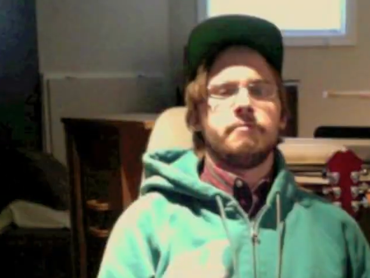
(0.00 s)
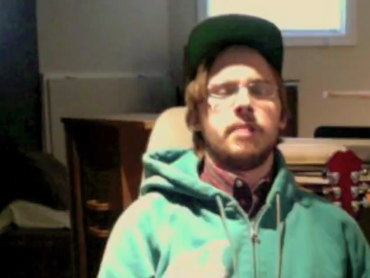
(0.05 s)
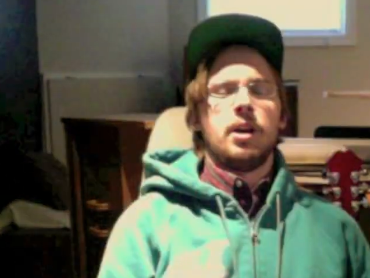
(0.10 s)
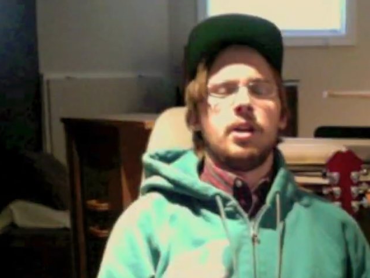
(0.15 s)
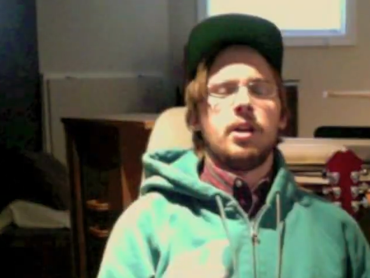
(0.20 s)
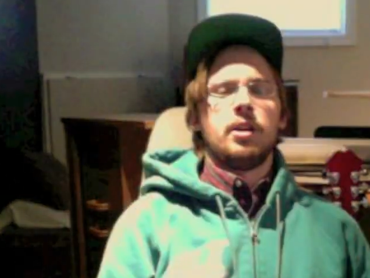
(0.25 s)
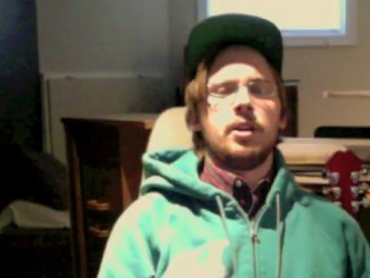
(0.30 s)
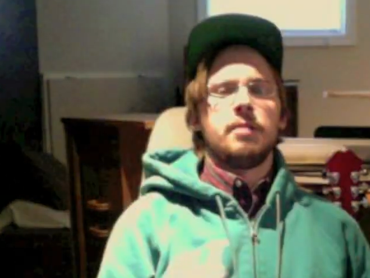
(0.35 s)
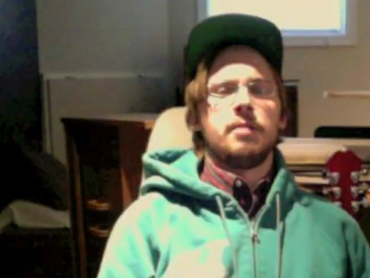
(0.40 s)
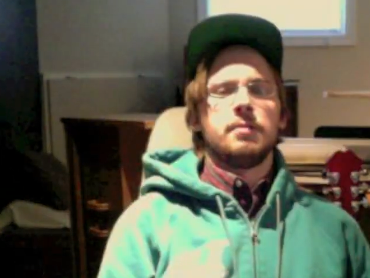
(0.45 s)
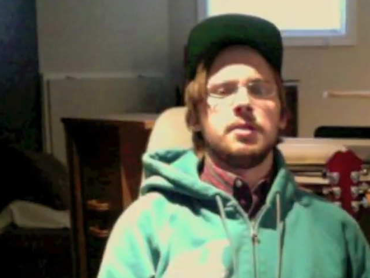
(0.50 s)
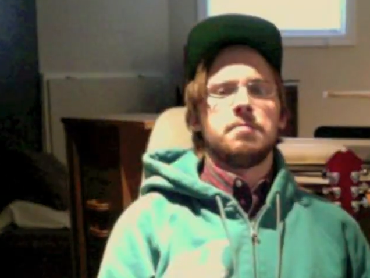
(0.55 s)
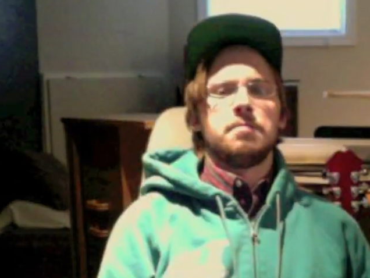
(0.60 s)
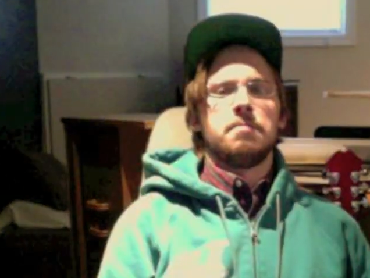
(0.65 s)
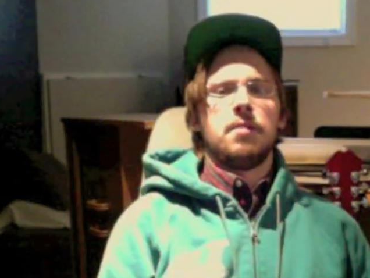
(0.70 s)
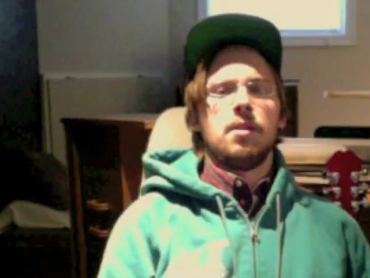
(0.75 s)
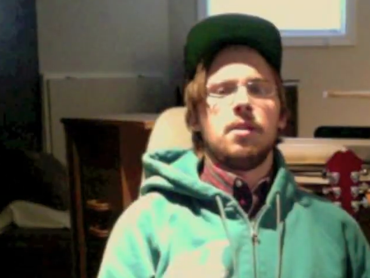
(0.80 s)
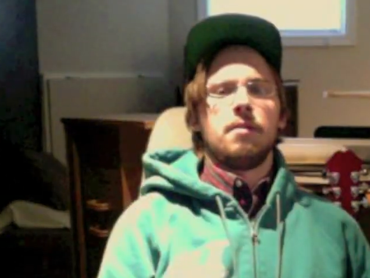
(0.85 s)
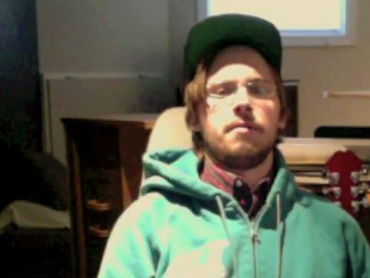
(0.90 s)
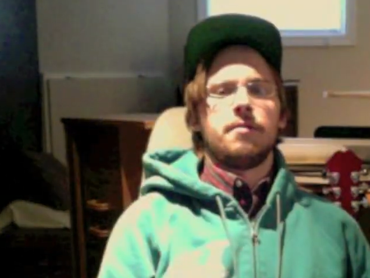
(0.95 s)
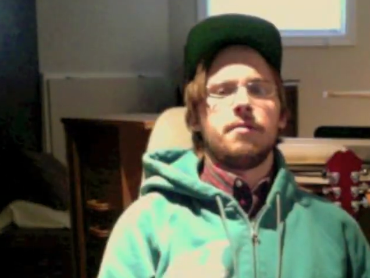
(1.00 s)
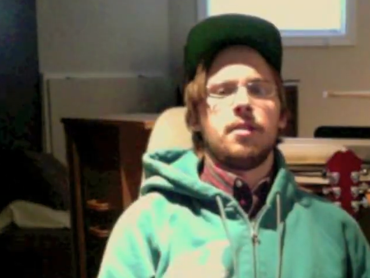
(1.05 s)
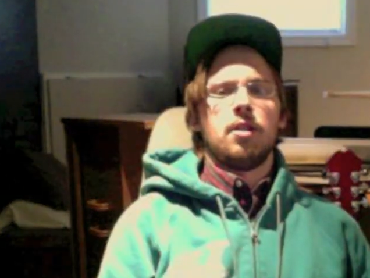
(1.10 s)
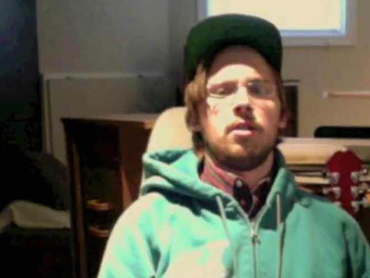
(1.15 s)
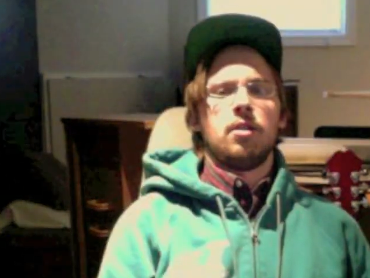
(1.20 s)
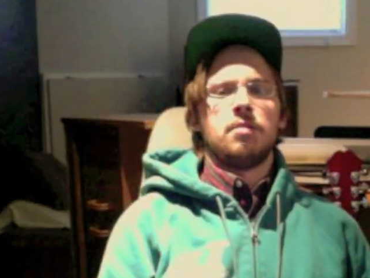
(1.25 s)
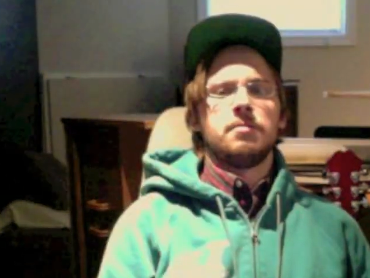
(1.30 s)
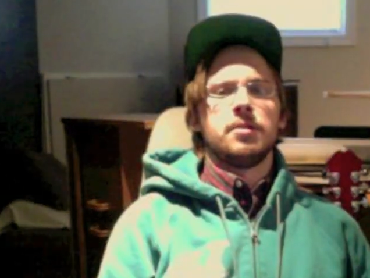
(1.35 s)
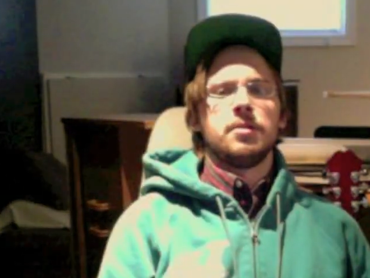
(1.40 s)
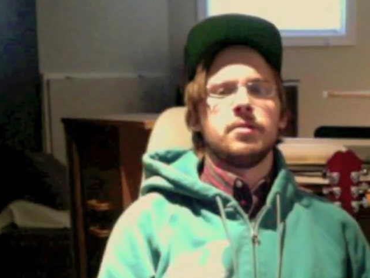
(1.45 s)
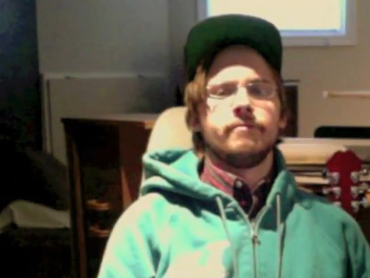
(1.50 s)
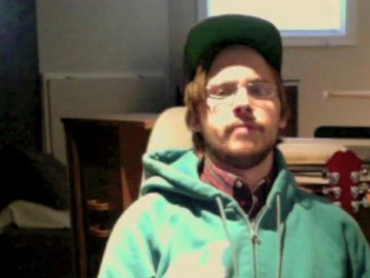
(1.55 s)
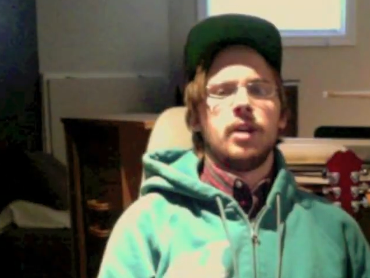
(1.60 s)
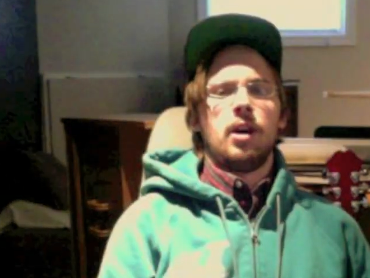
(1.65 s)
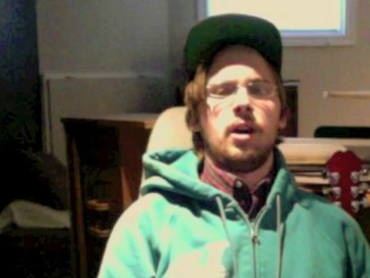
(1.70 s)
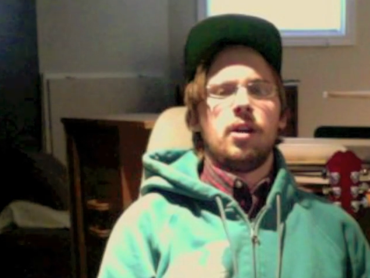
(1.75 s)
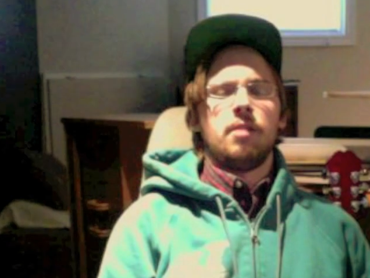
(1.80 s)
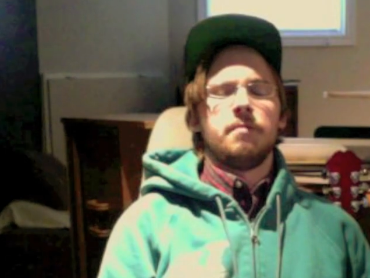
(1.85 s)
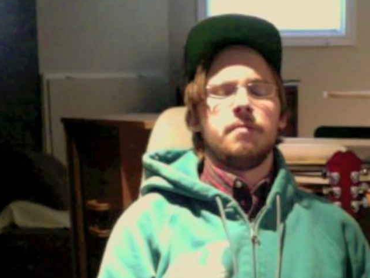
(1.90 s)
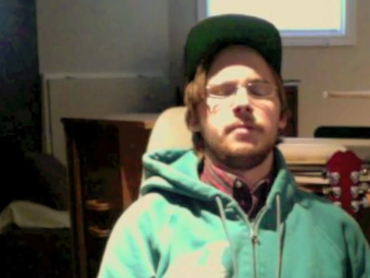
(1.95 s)
My name is Bartholomew.
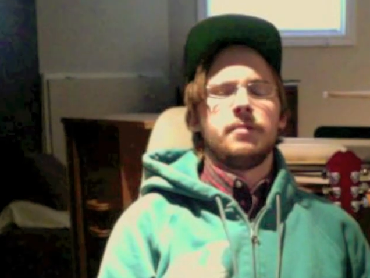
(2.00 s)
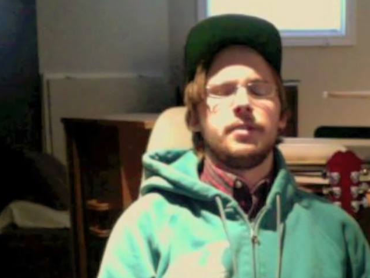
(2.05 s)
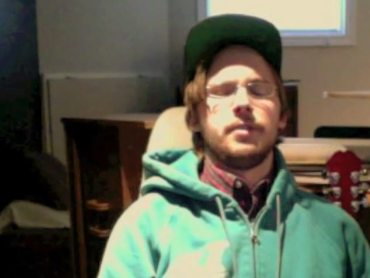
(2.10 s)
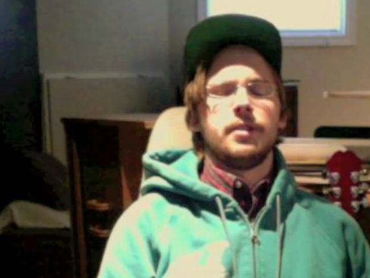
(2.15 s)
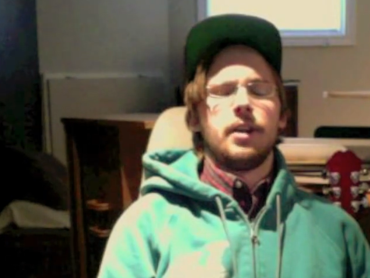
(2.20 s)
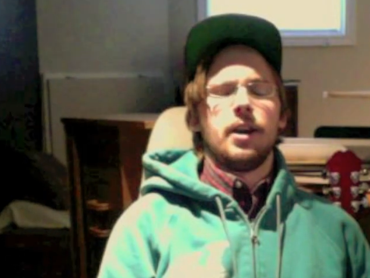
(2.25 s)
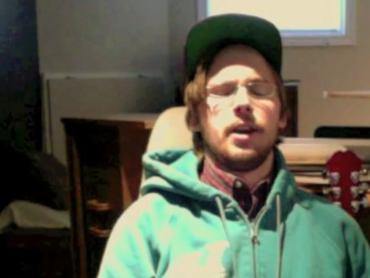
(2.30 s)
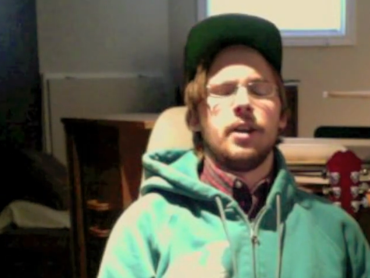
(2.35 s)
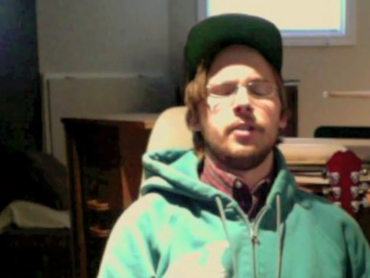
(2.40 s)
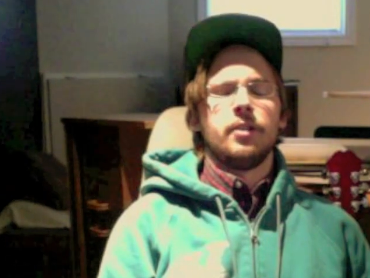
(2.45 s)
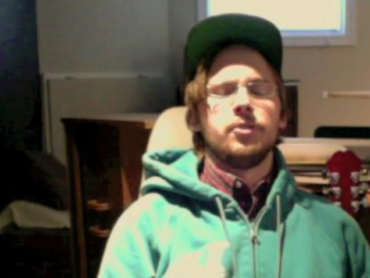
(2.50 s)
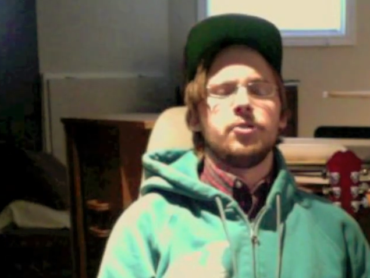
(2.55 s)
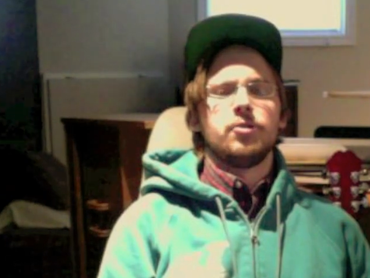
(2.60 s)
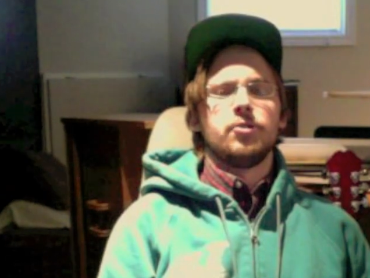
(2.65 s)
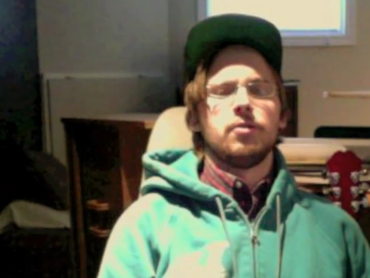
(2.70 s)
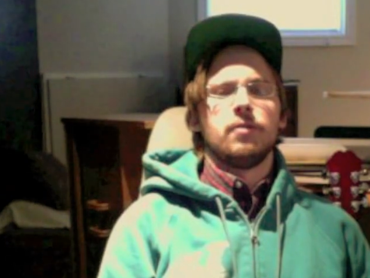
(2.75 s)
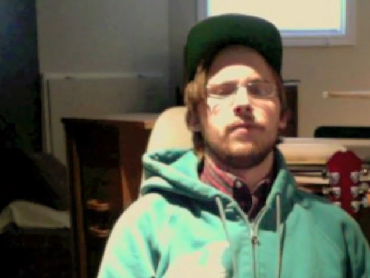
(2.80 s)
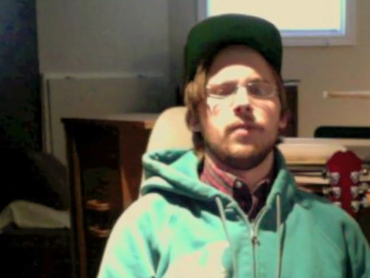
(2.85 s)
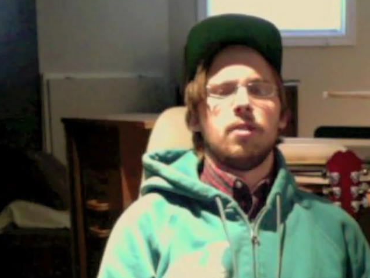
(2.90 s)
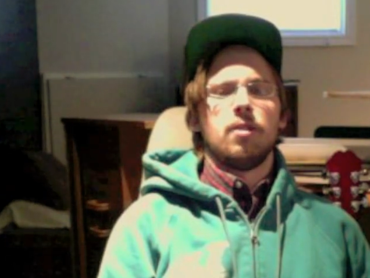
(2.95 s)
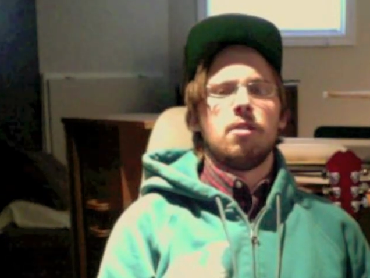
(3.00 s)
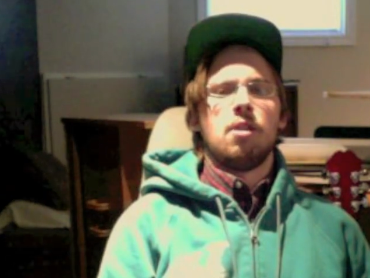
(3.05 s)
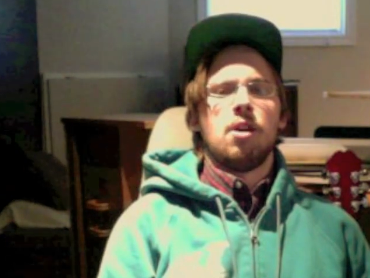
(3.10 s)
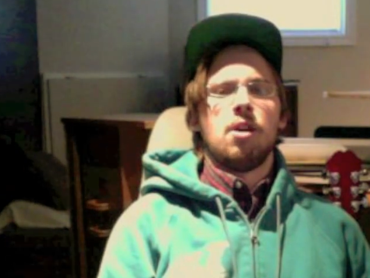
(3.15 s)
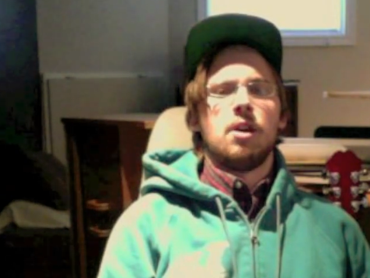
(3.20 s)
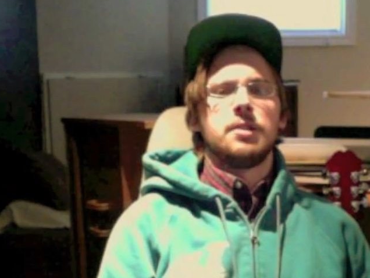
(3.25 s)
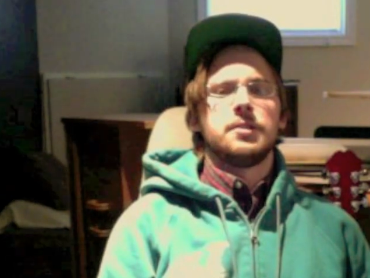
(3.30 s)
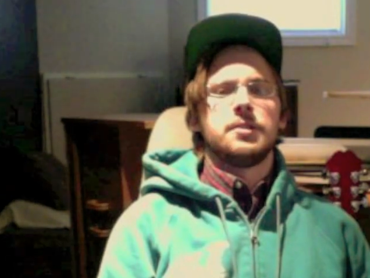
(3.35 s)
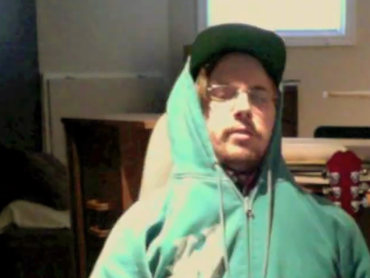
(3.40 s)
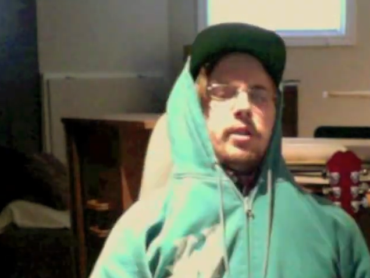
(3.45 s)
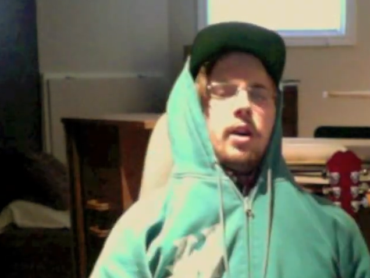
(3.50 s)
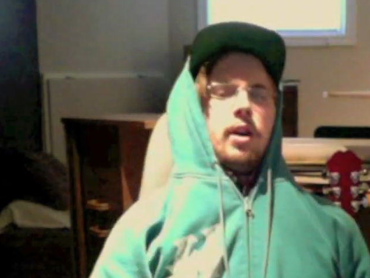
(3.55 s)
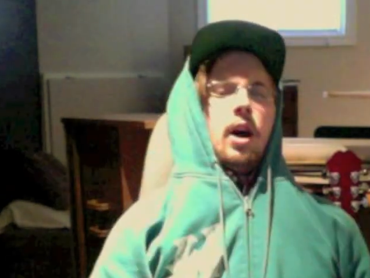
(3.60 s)
I am the angel of awesome.